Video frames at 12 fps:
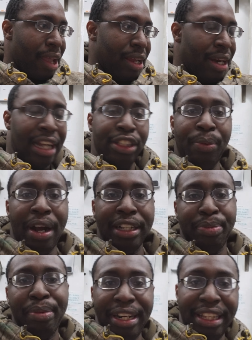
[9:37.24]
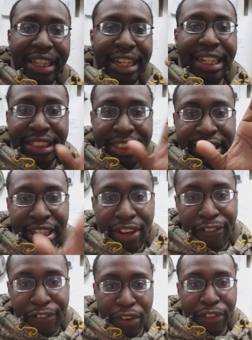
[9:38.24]
that's why it's been in the
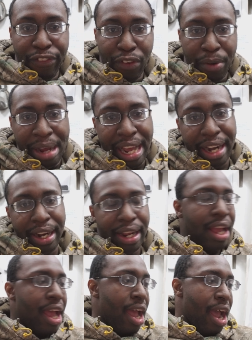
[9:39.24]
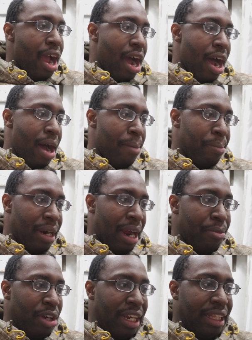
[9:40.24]
cell phone format. But I'm
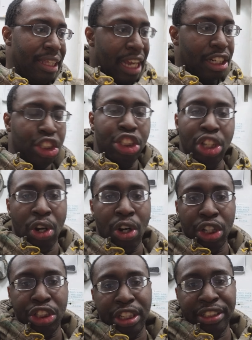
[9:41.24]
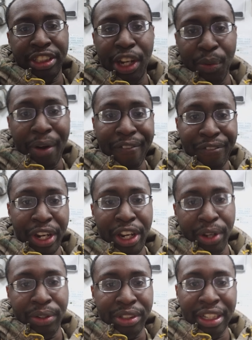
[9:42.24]
going to get that charged and see what
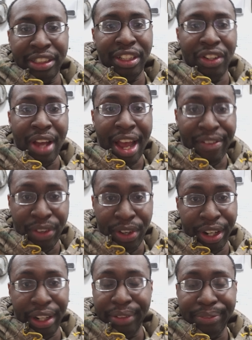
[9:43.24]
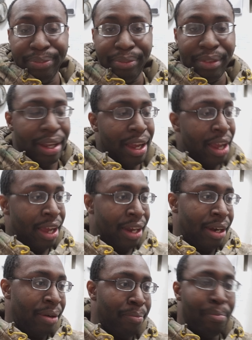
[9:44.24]
videos I still have on it,
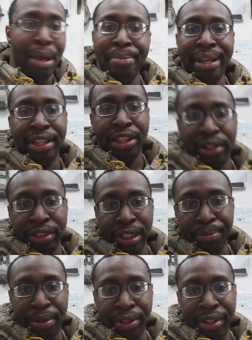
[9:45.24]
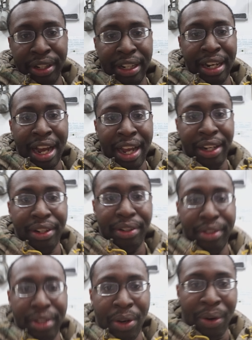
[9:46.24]
and maybe get those uploaded tonight,
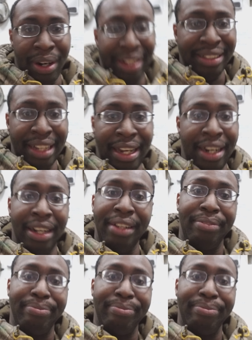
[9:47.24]
or at least edited.